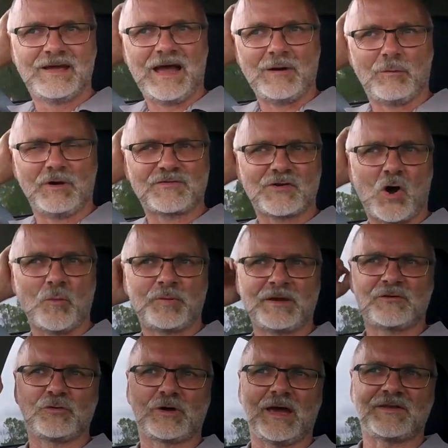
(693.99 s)
I was hoping
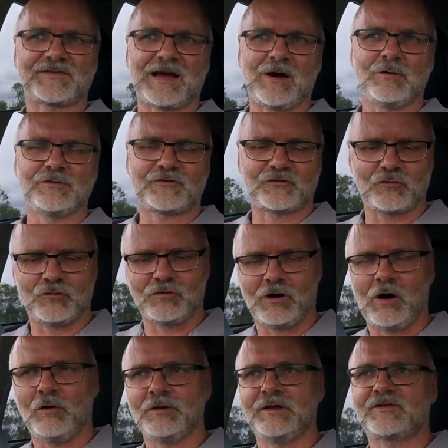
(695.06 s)
to get down to
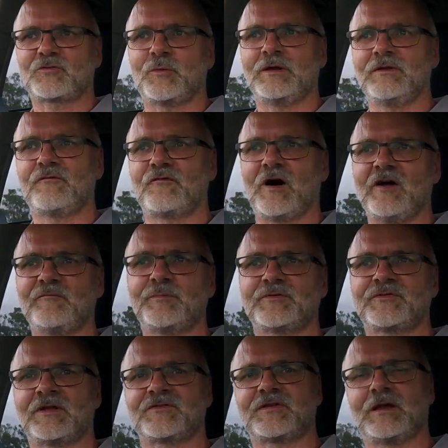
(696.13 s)
only
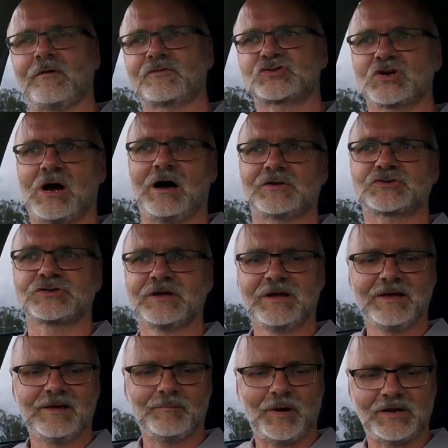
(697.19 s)
25% state of charge,
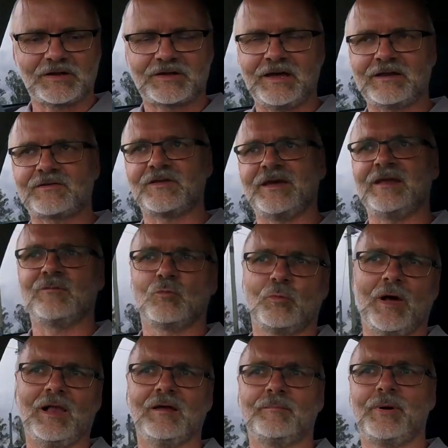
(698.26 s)
but it kicked in
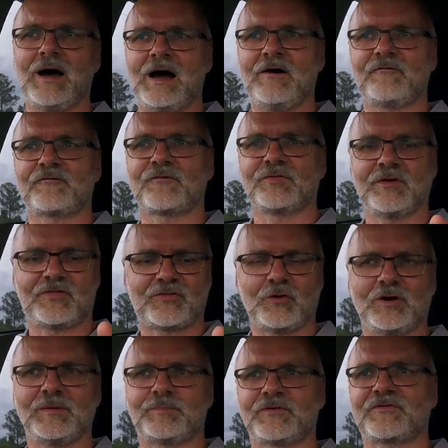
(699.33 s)
well above the
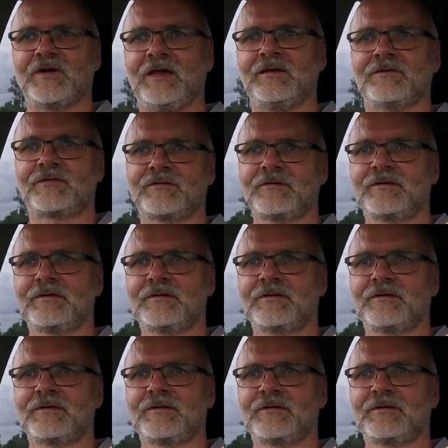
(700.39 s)
30%.